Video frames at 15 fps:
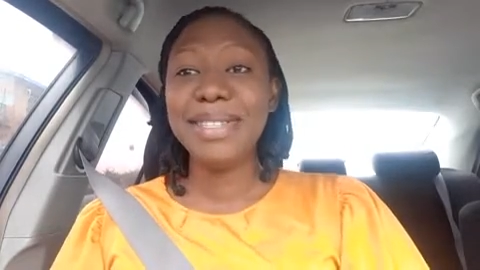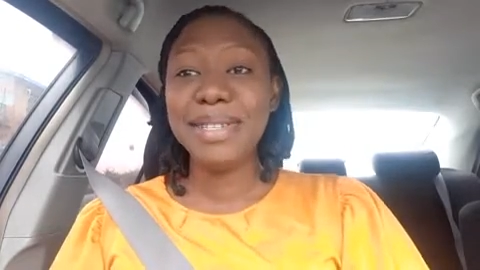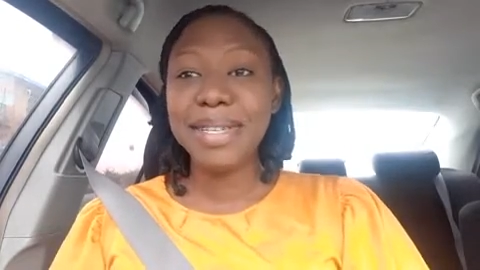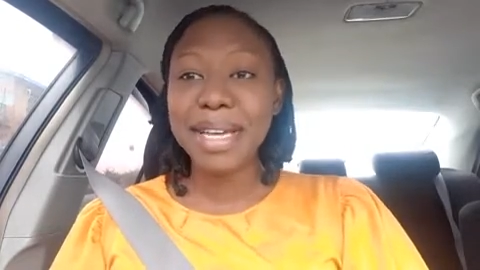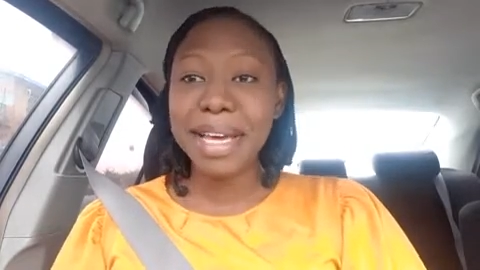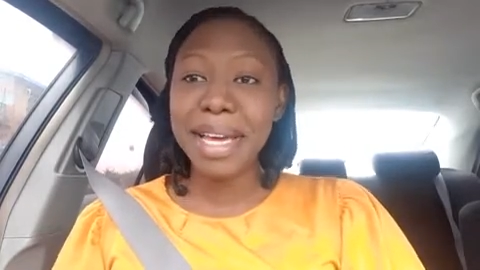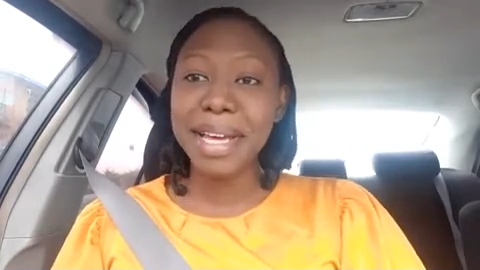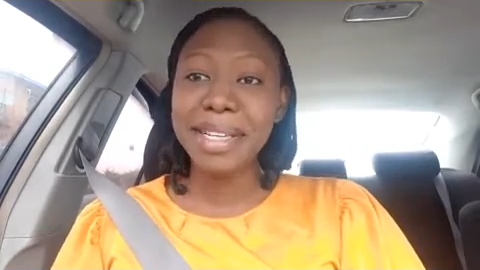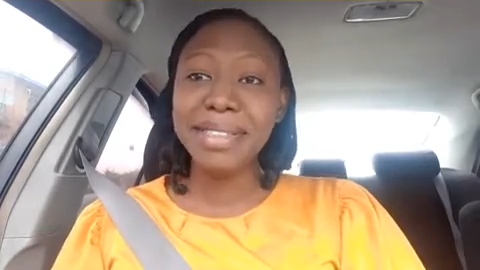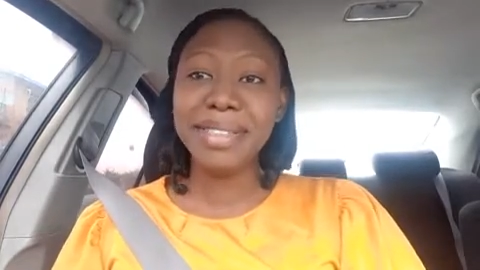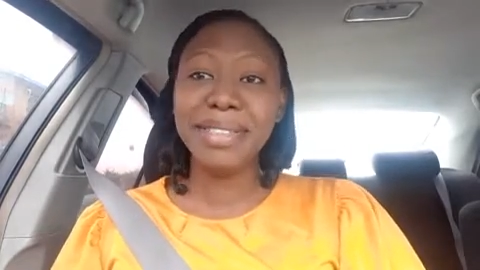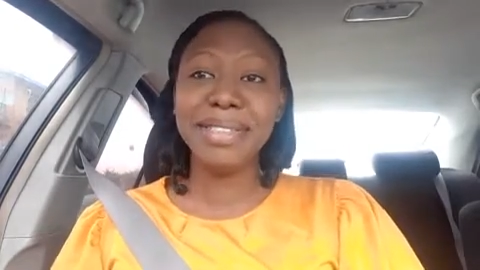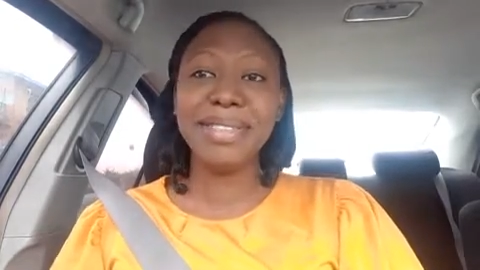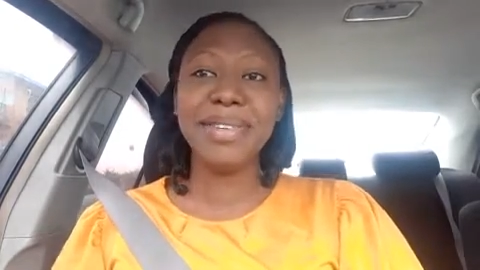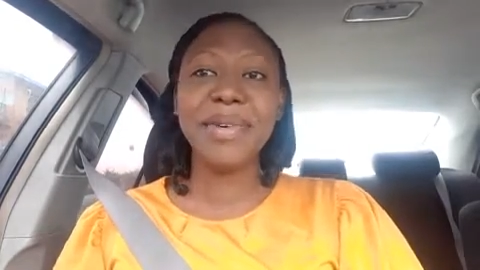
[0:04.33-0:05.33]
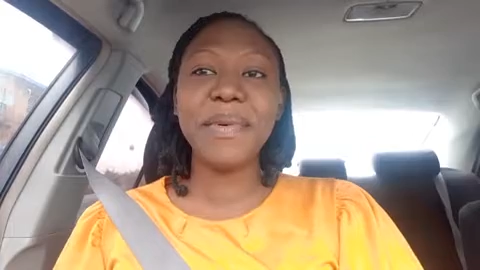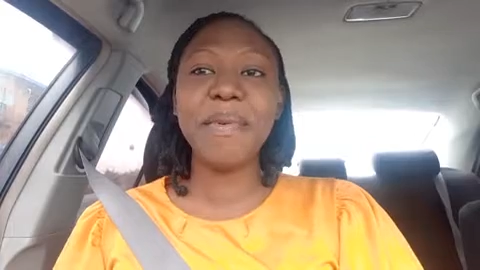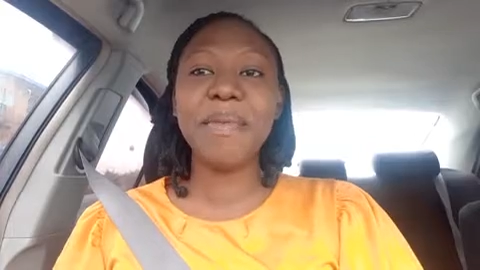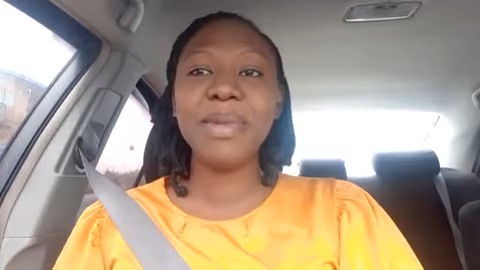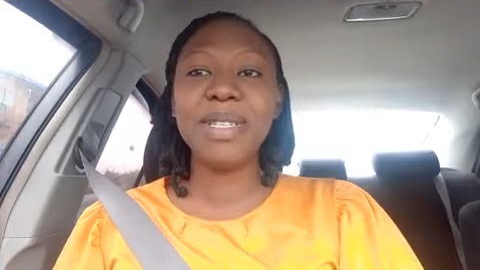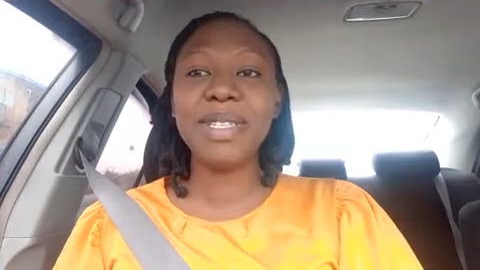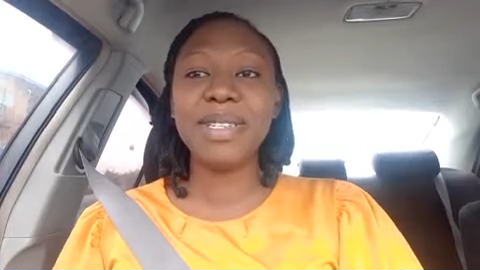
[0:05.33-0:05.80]
Today
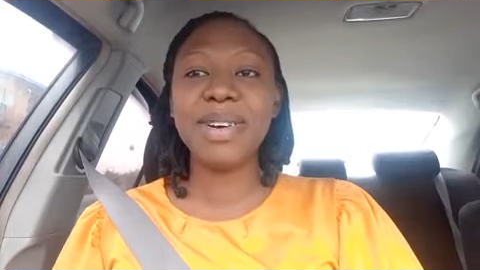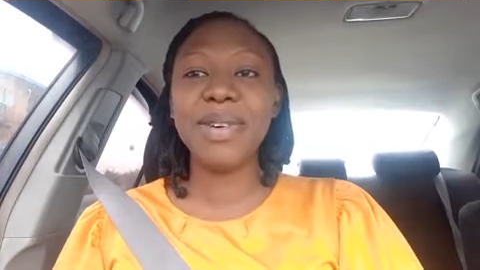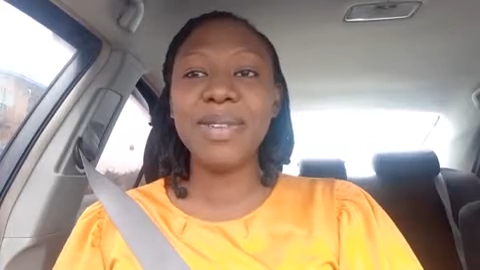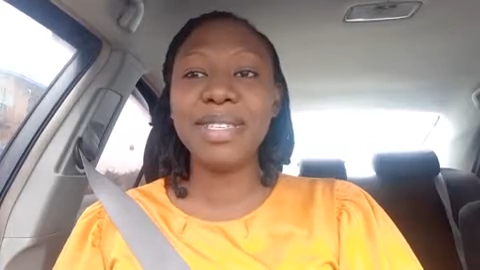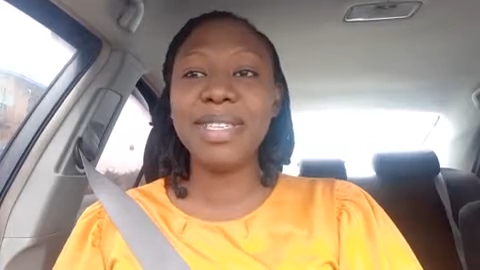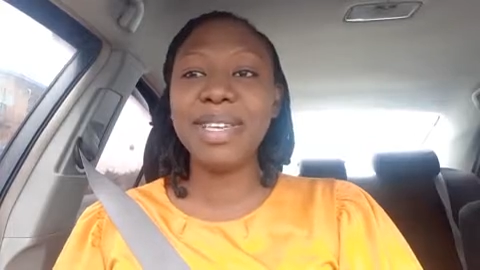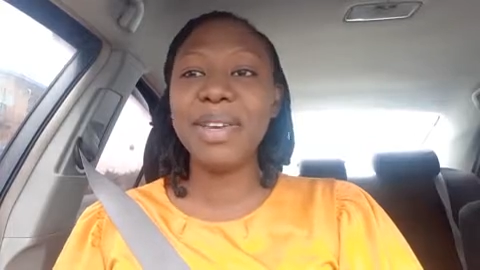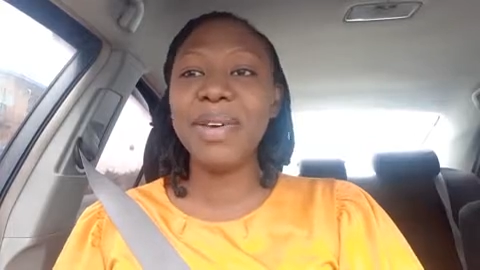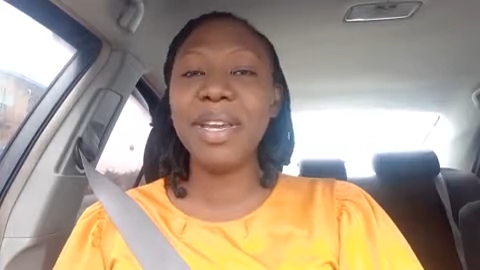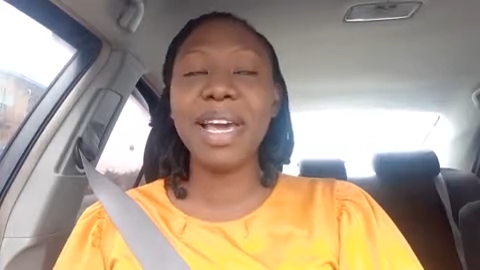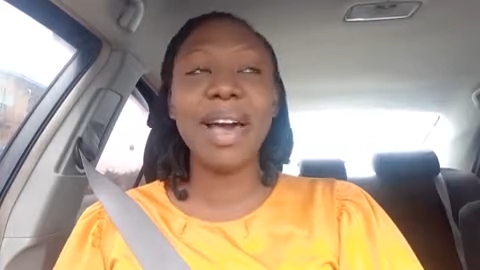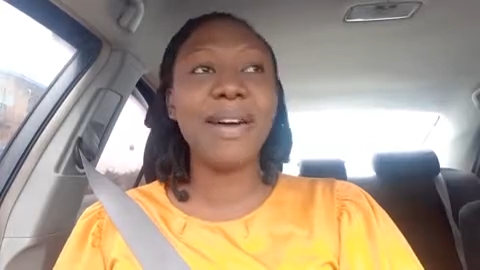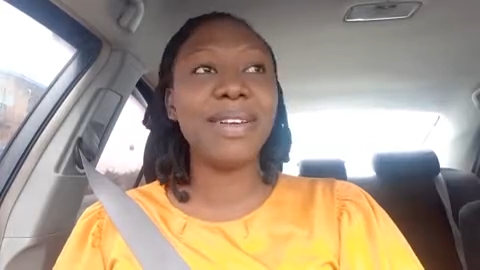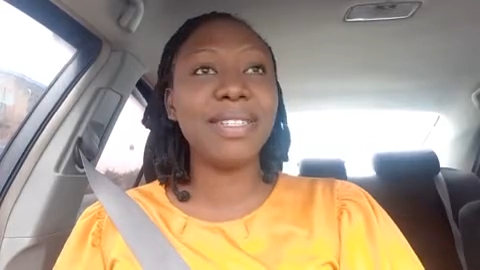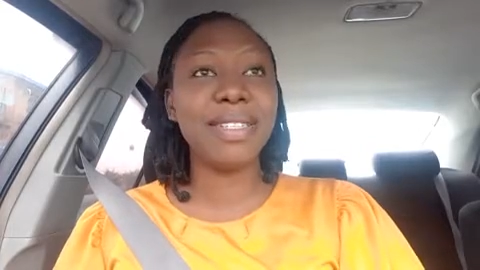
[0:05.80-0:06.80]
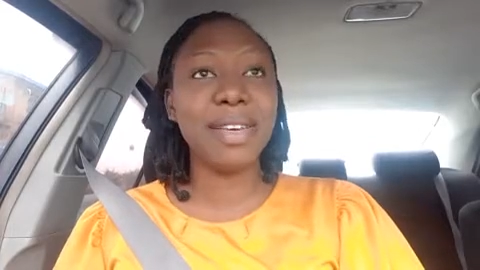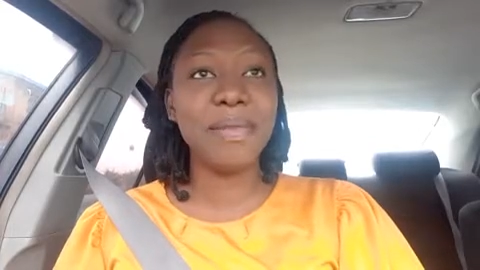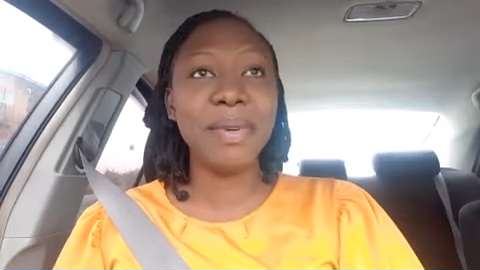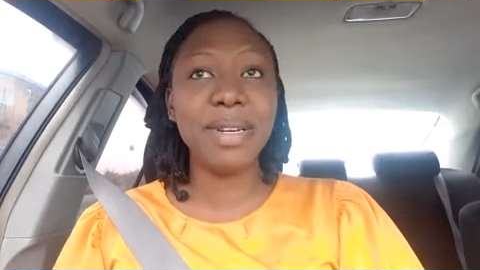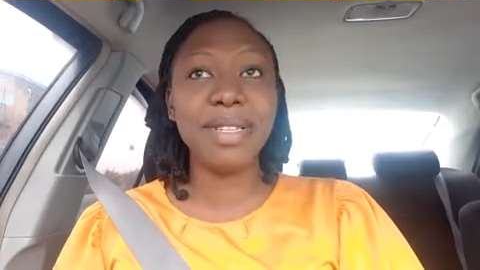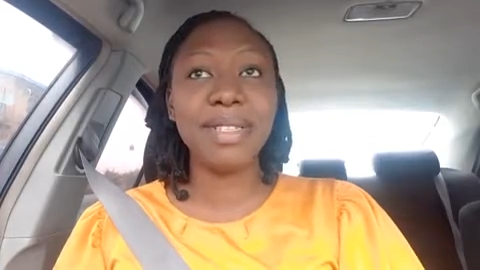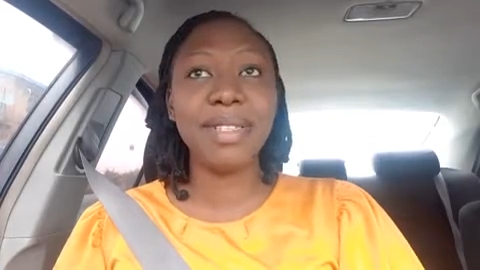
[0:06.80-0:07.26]
we'll be continuing our
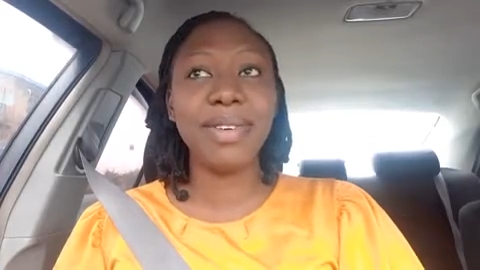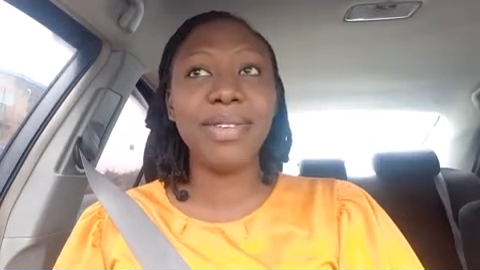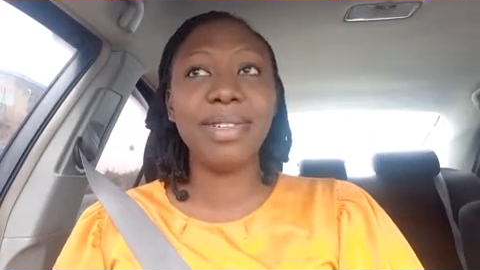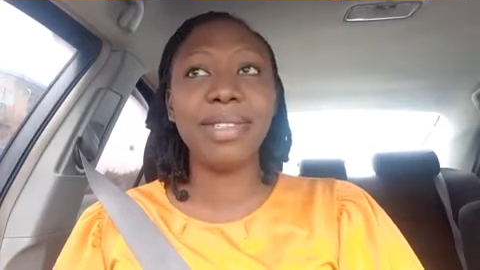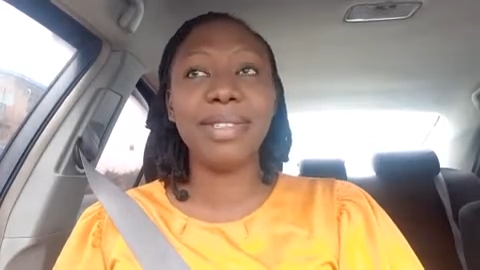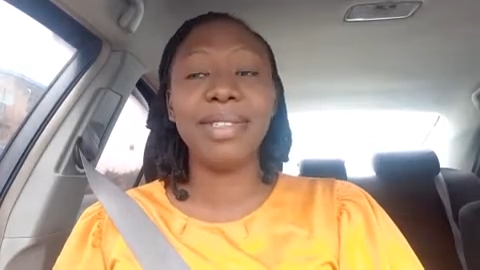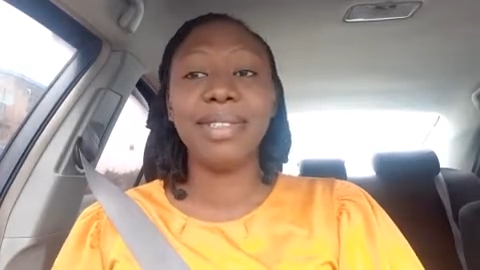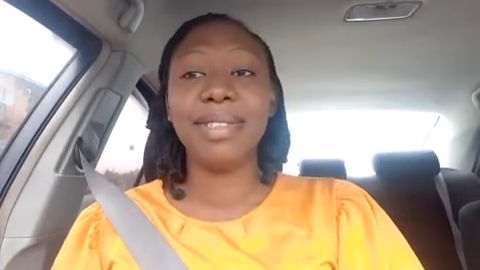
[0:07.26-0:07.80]
series on